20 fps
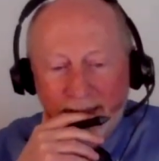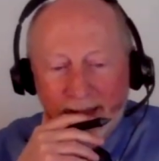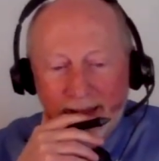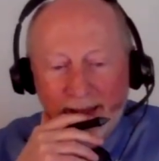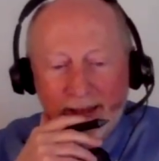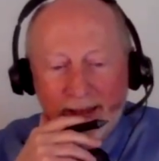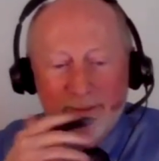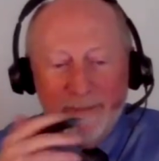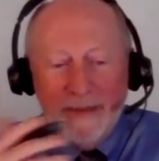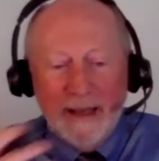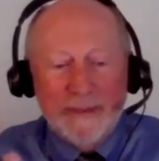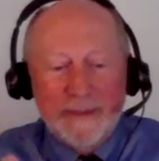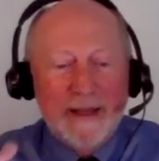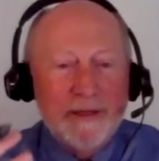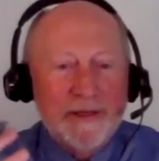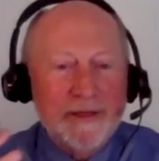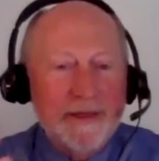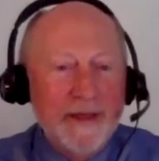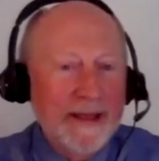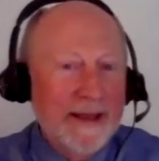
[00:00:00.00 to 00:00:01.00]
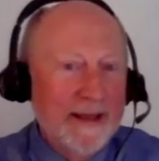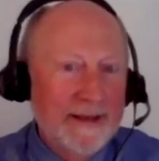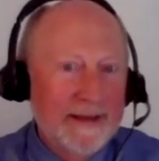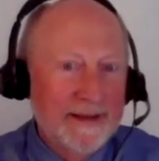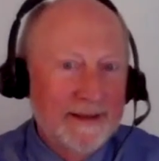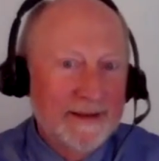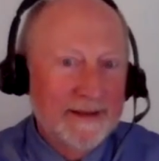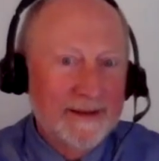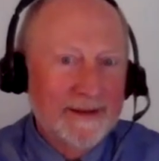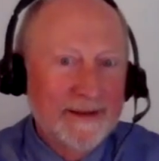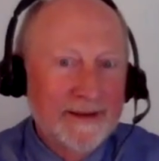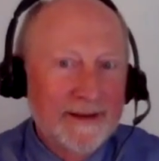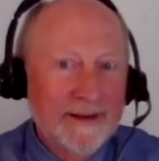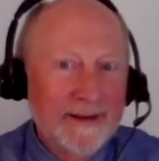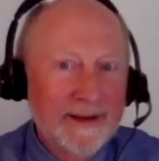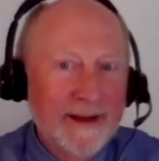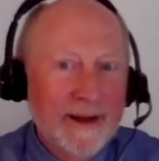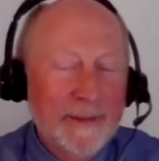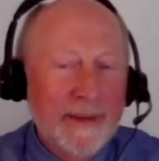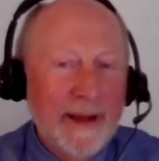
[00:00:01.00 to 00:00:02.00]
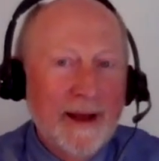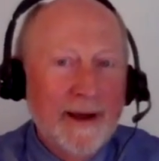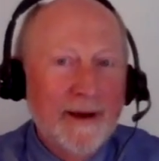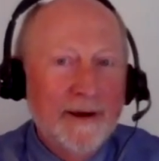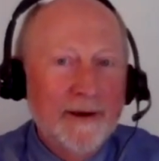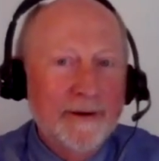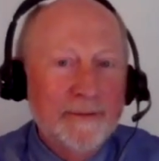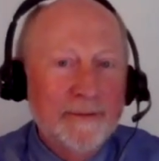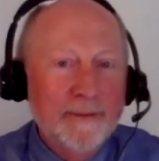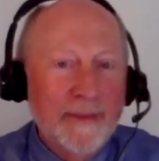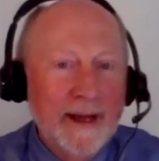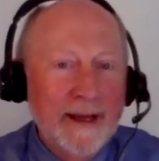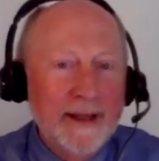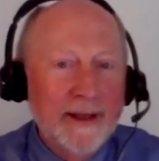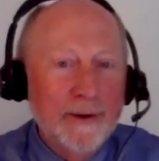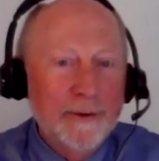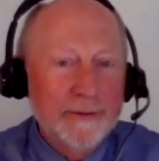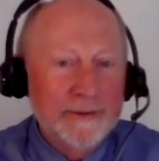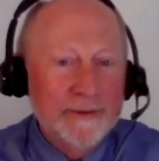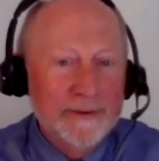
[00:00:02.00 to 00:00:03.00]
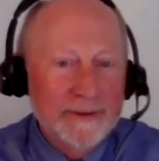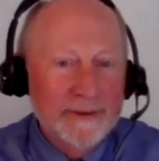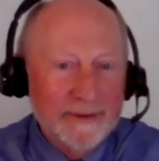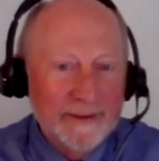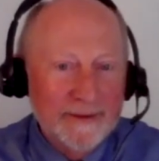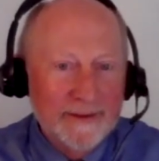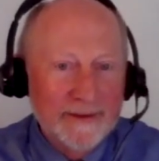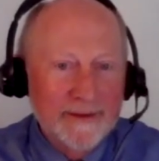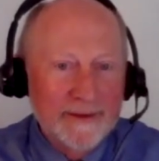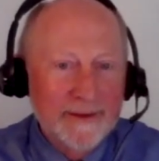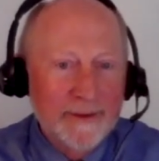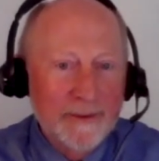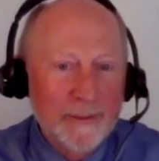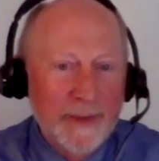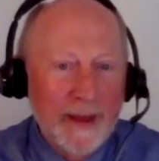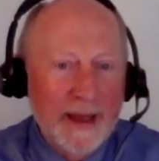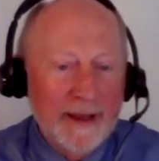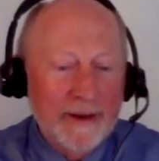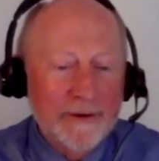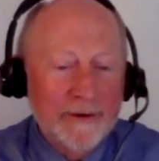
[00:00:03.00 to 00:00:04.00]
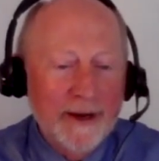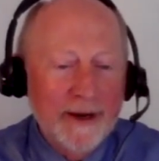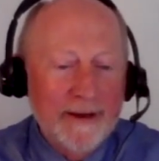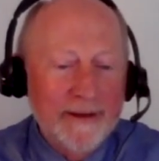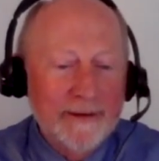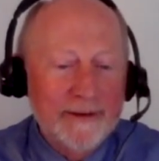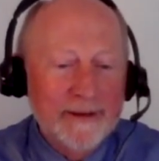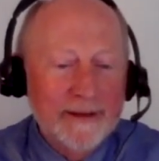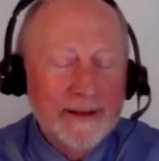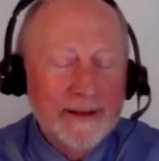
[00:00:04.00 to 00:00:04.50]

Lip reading: And it made me think about my own background.